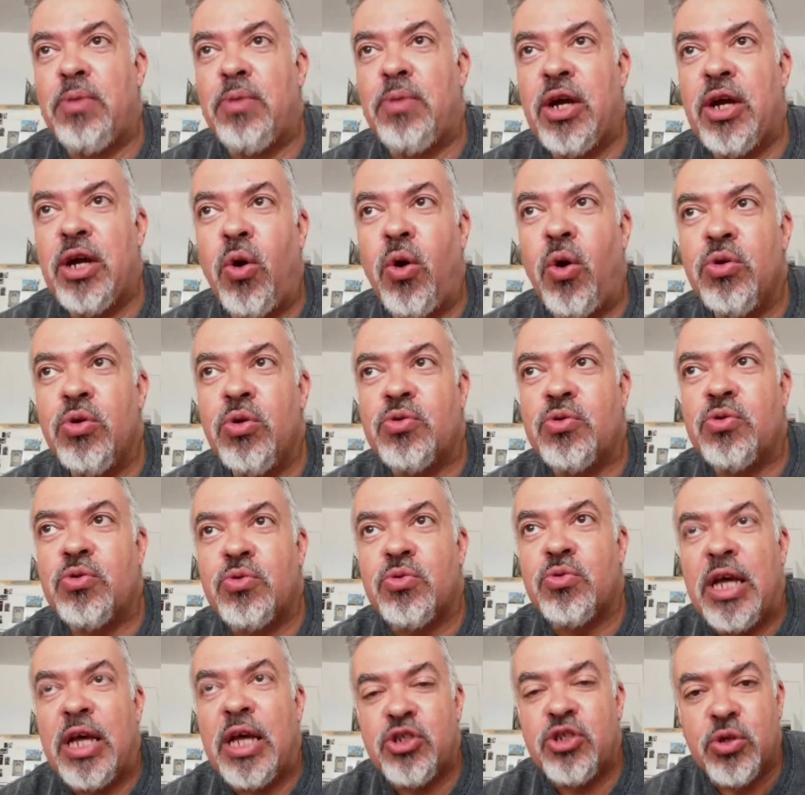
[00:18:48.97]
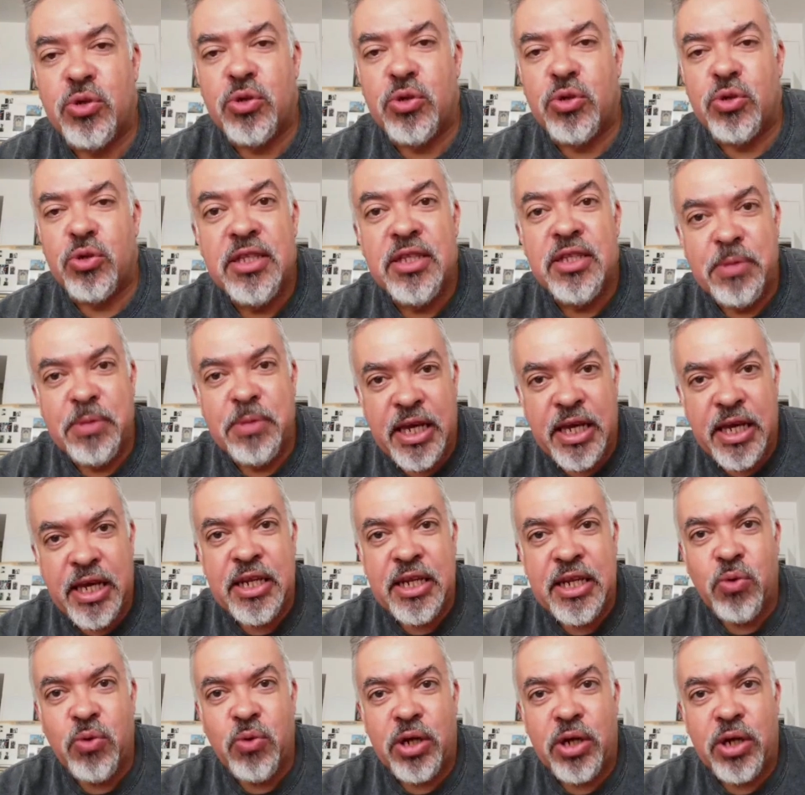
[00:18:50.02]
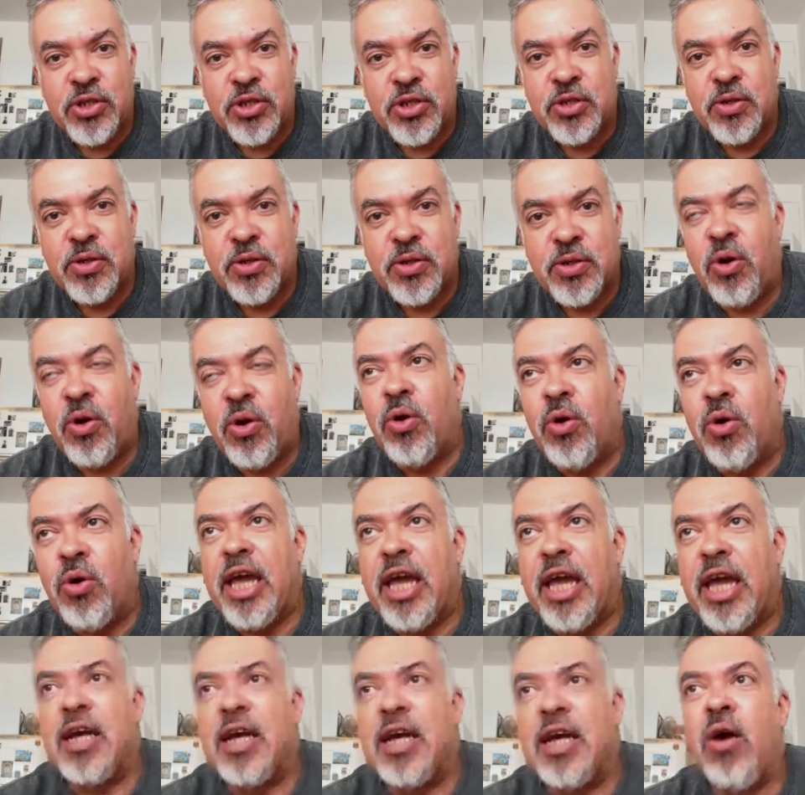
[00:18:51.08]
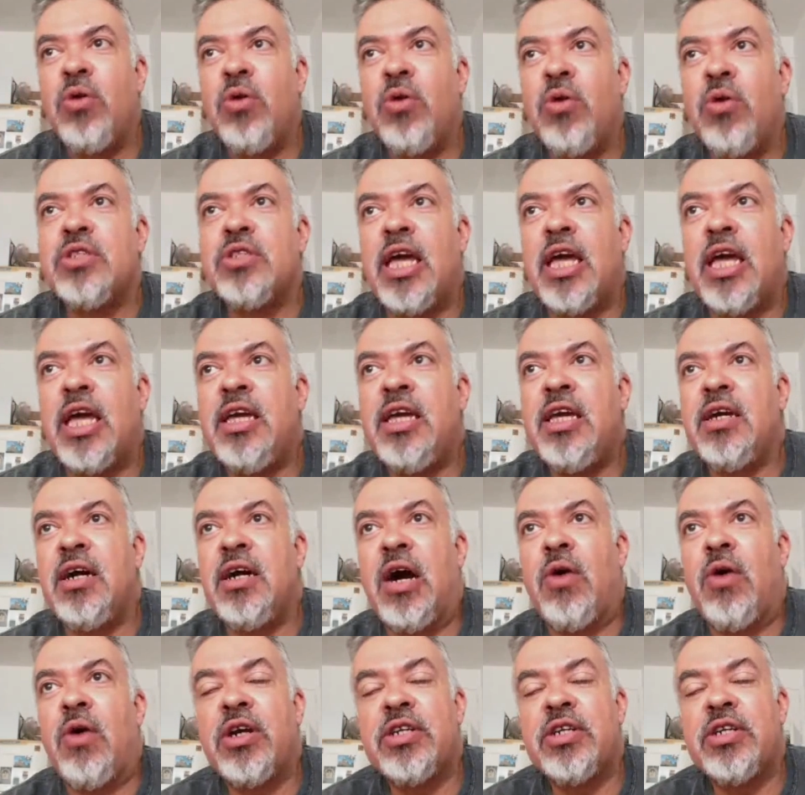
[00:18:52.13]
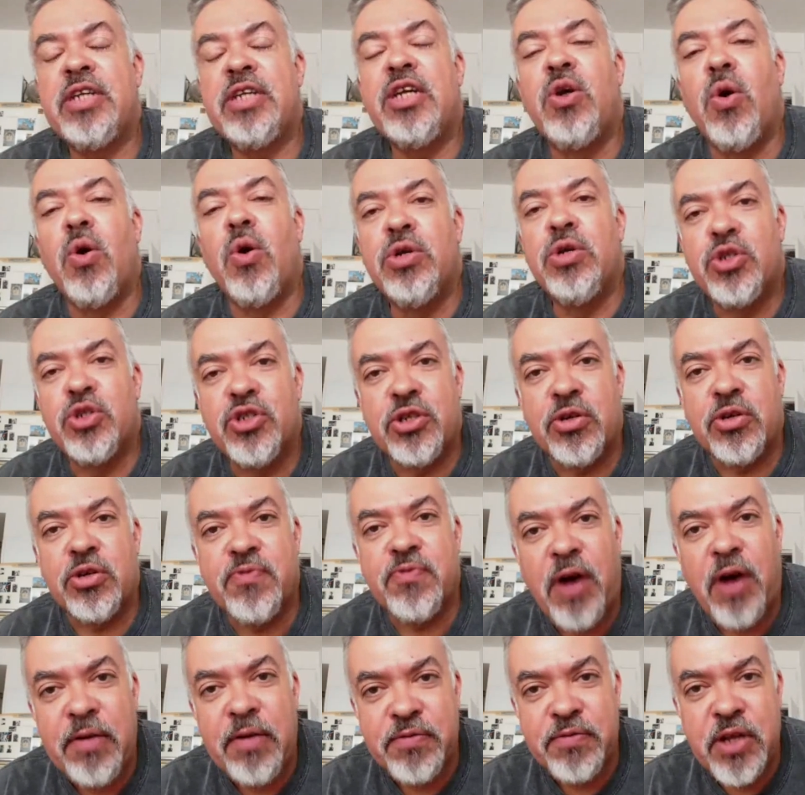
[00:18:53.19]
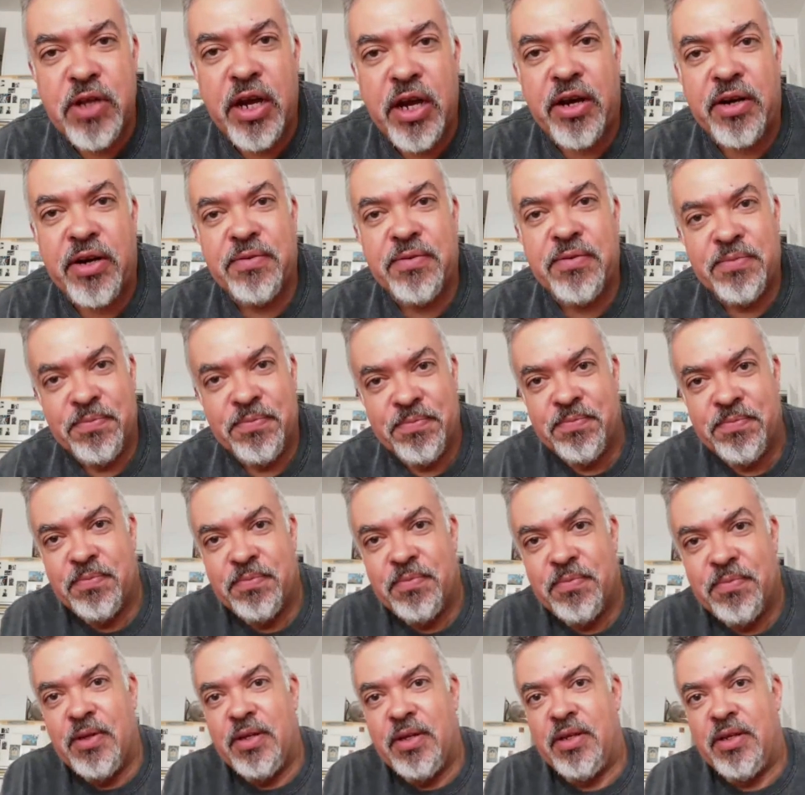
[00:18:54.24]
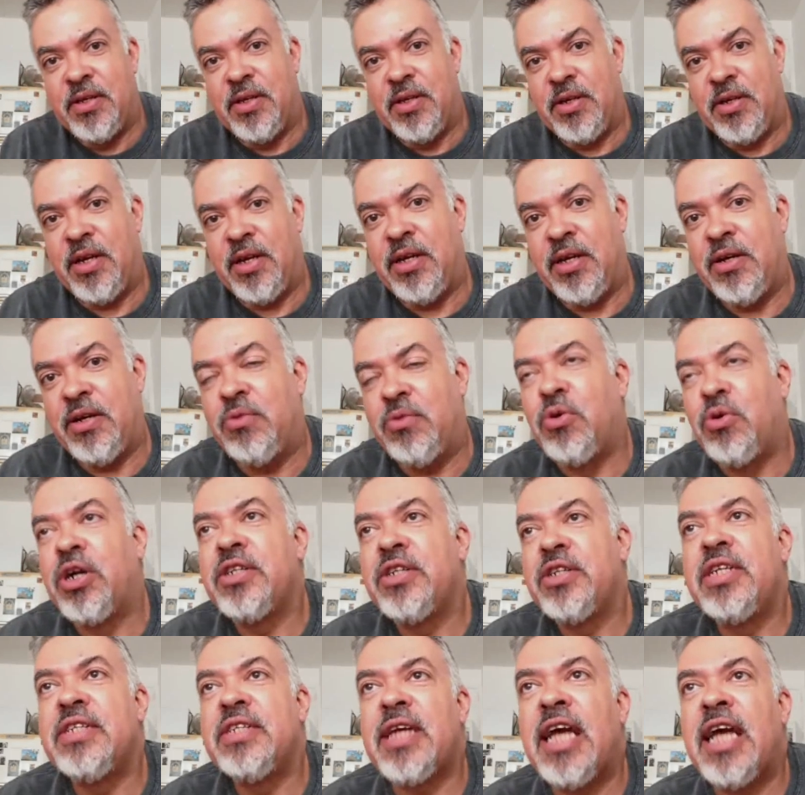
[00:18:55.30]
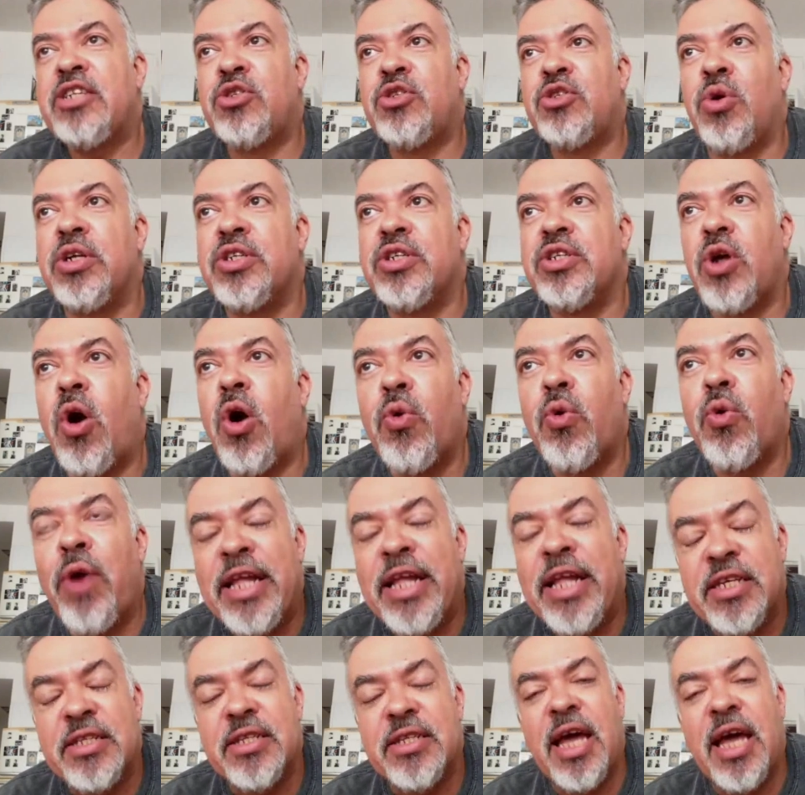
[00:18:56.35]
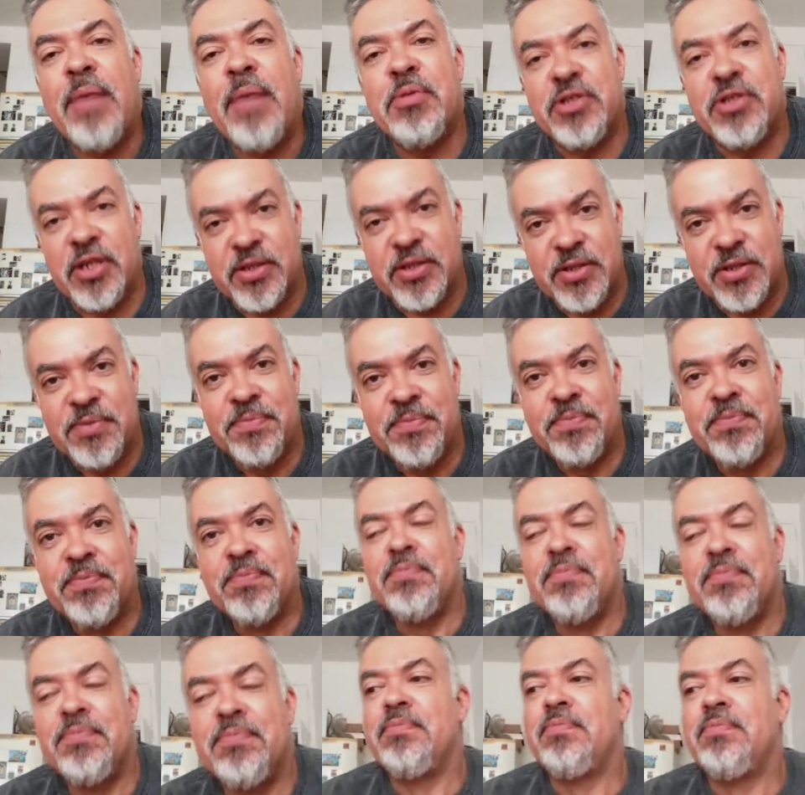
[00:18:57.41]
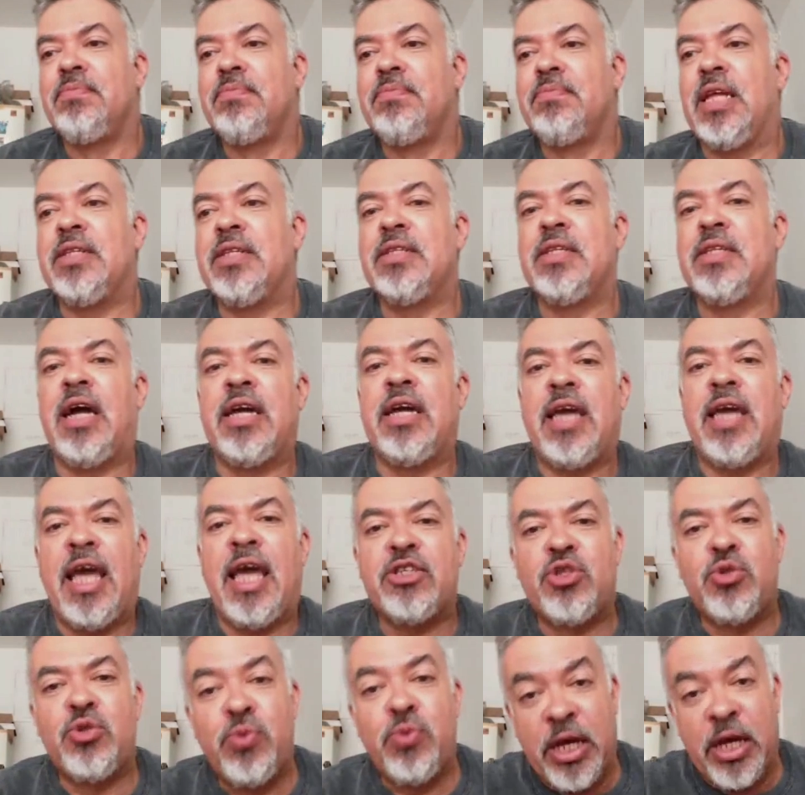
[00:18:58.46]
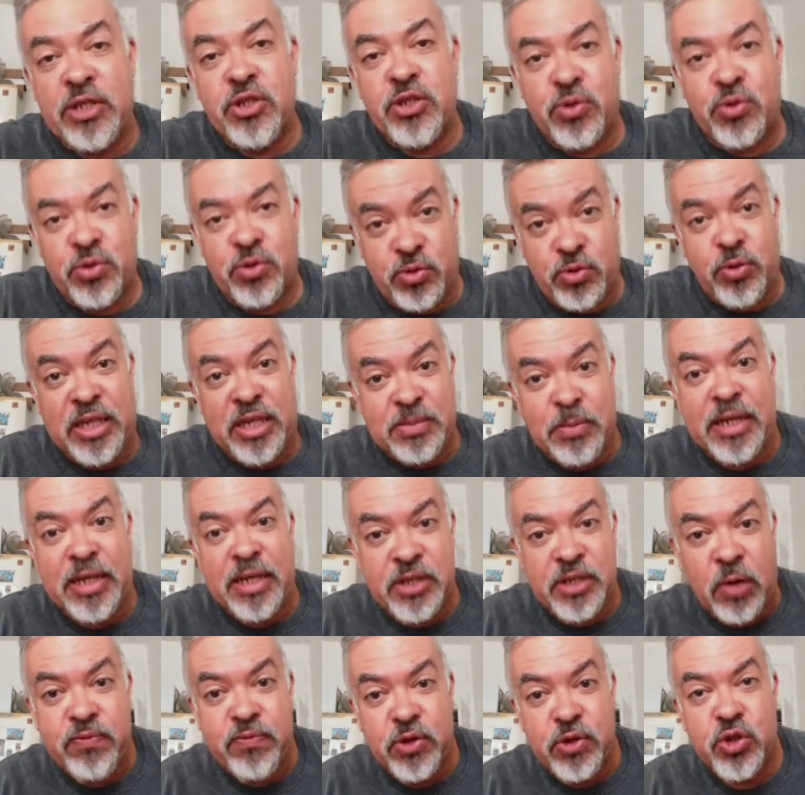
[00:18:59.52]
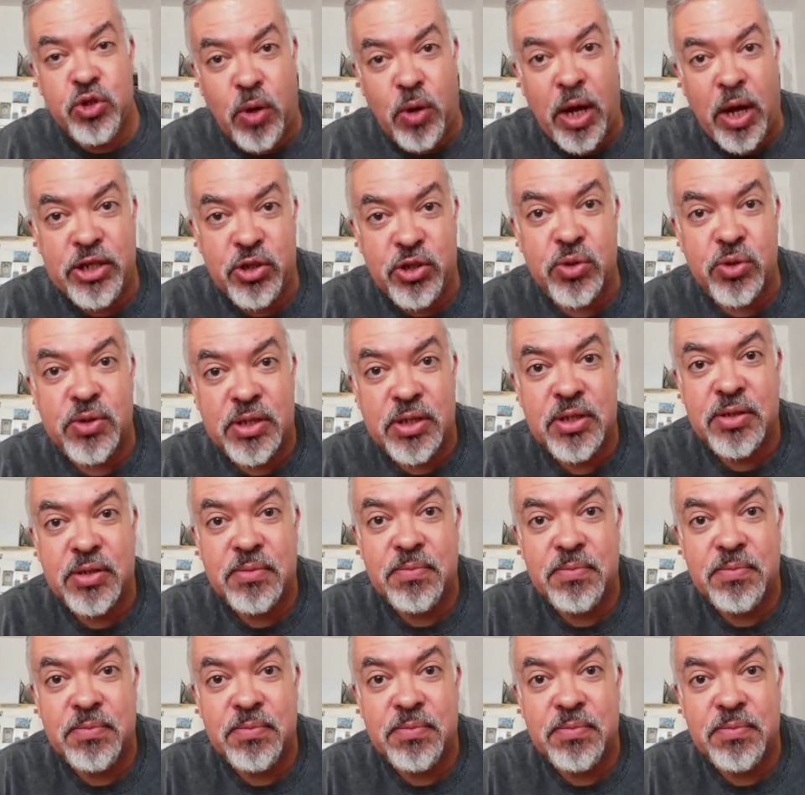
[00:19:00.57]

my whole question in the beginning was, okay, how they, how are they going to survive there? Uh, were these asteroids already inhabited? And I had to answer to ask myself these questions,